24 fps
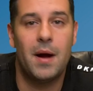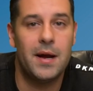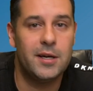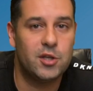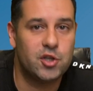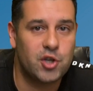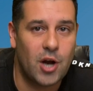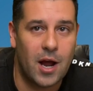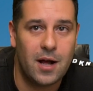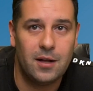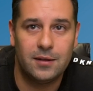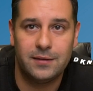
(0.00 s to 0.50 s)
My
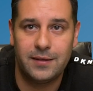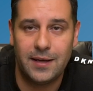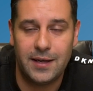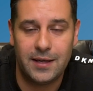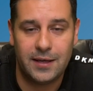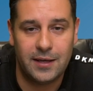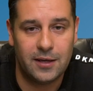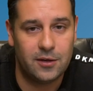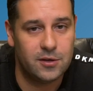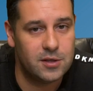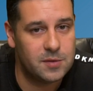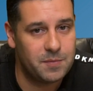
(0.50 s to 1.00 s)
child
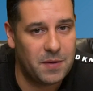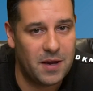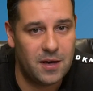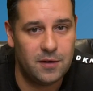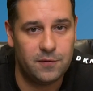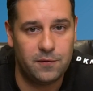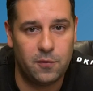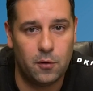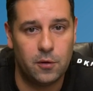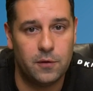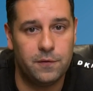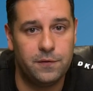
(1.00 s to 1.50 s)
daycare is
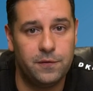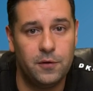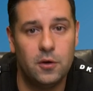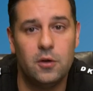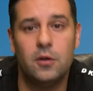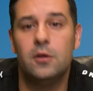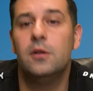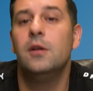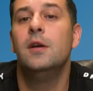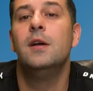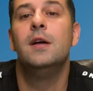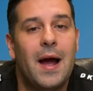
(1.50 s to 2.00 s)
paid for
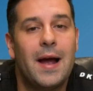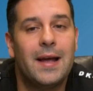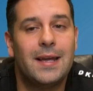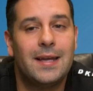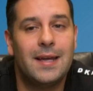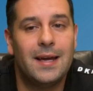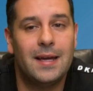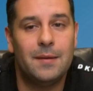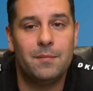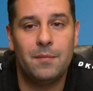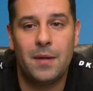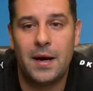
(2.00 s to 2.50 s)
full. I
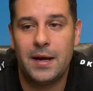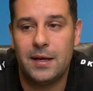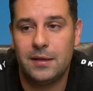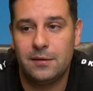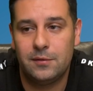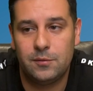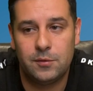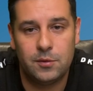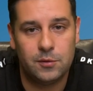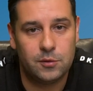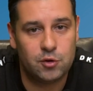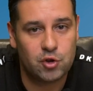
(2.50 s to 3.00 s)
get my
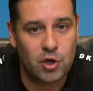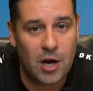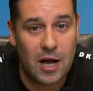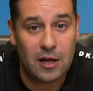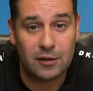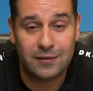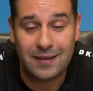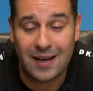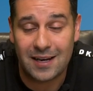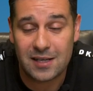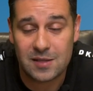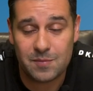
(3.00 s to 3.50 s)

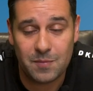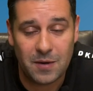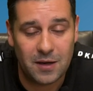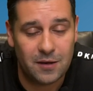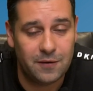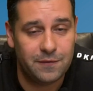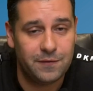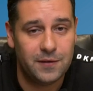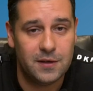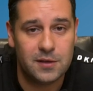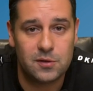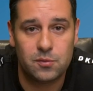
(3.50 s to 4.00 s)
child tax
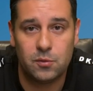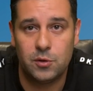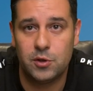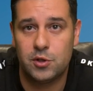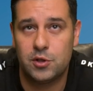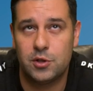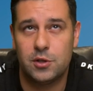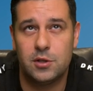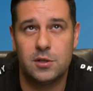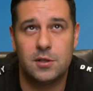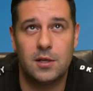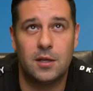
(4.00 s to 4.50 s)
benefits,
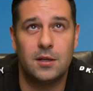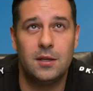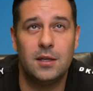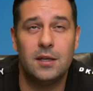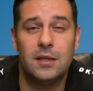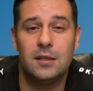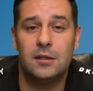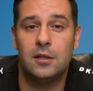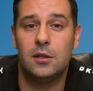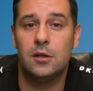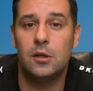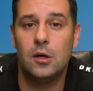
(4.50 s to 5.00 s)
which is I
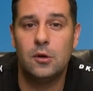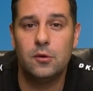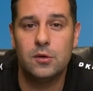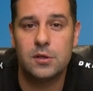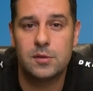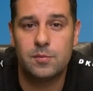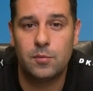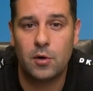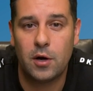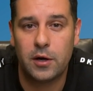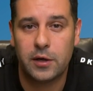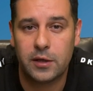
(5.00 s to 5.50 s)
think at the
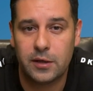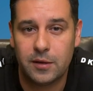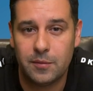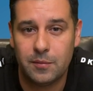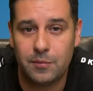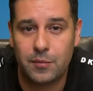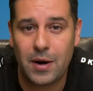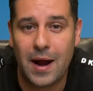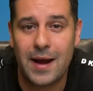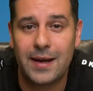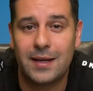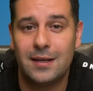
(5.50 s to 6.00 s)
lowest
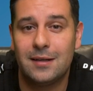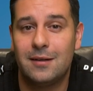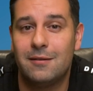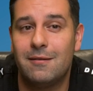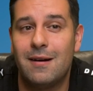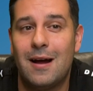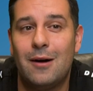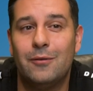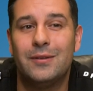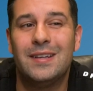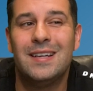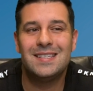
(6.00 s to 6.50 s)
bracket
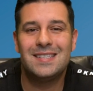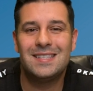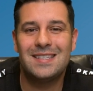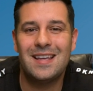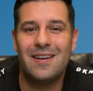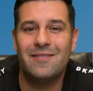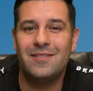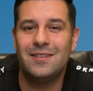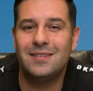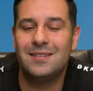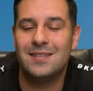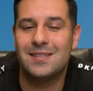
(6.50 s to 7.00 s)
around
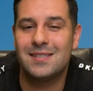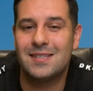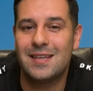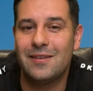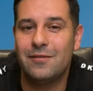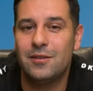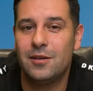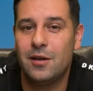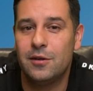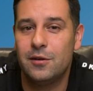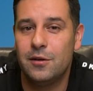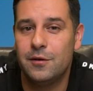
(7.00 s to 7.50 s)
$700 to
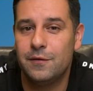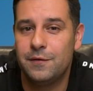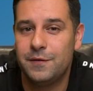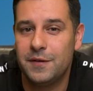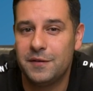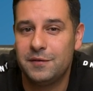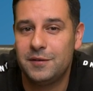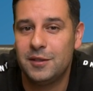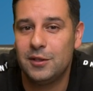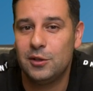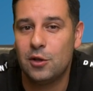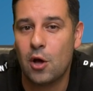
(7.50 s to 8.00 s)

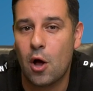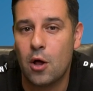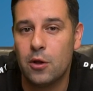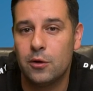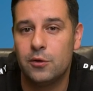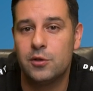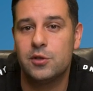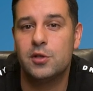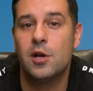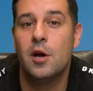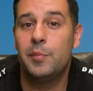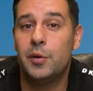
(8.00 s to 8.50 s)

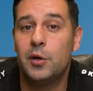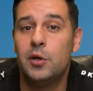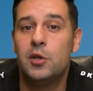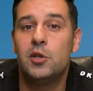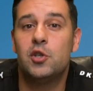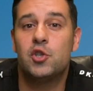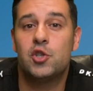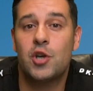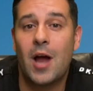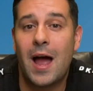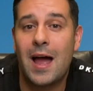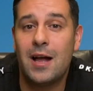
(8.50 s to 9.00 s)
$750 per
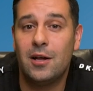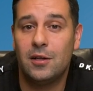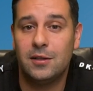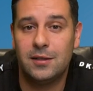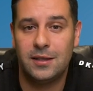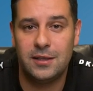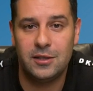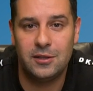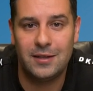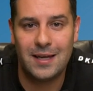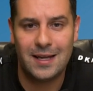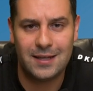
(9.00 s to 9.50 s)
child
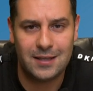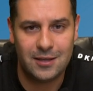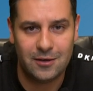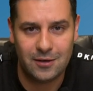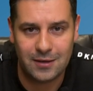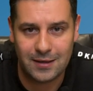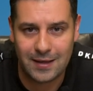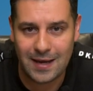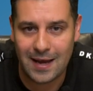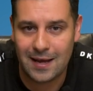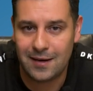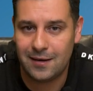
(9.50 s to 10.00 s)
that you get here
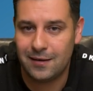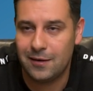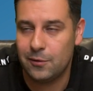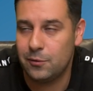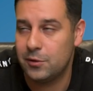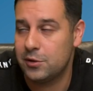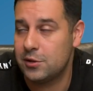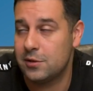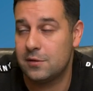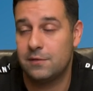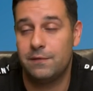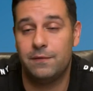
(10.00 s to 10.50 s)
in Canada,
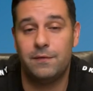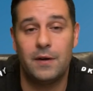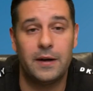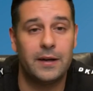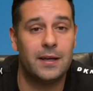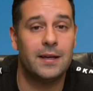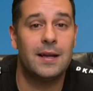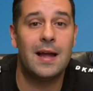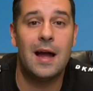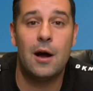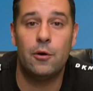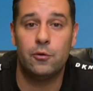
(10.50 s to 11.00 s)
which is
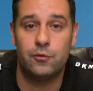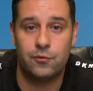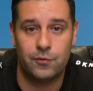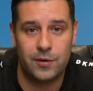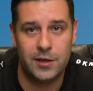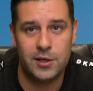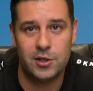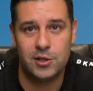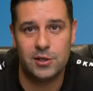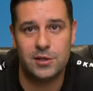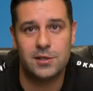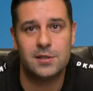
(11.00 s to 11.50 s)

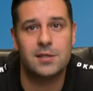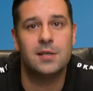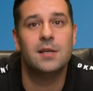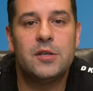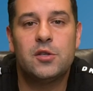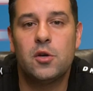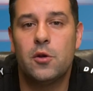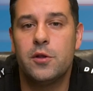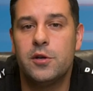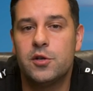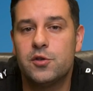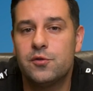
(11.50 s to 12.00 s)
outrageous.
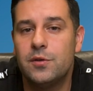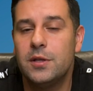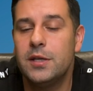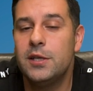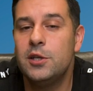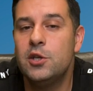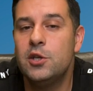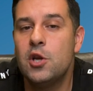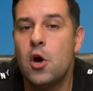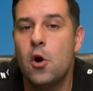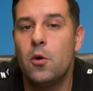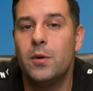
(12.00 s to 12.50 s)
So there's really
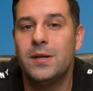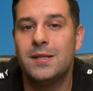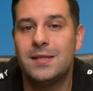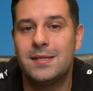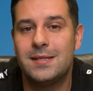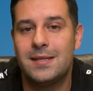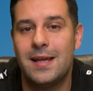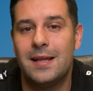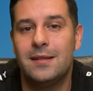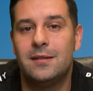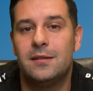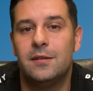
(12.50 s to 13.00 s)
no
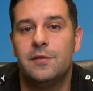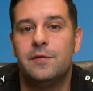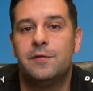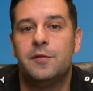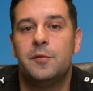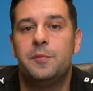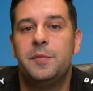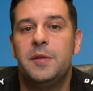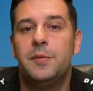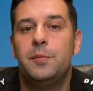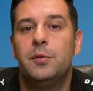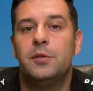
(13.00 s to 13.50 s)
incentive for
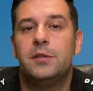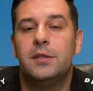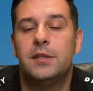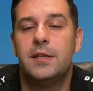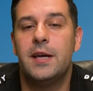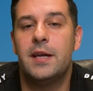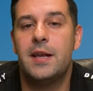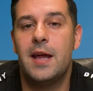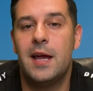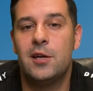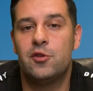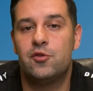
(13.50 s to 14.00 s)
people to
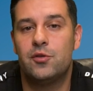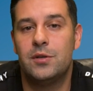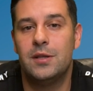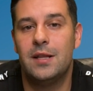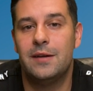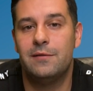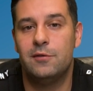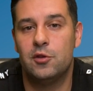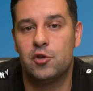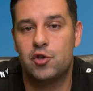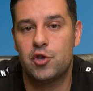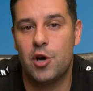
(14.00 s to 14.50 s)
get
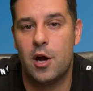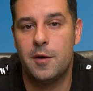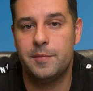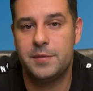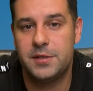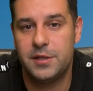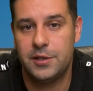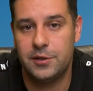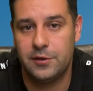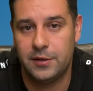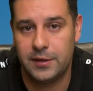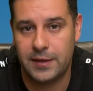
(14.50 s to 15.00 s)
entry-level
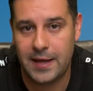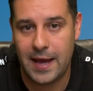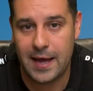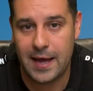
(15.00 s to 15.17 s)
jobs here in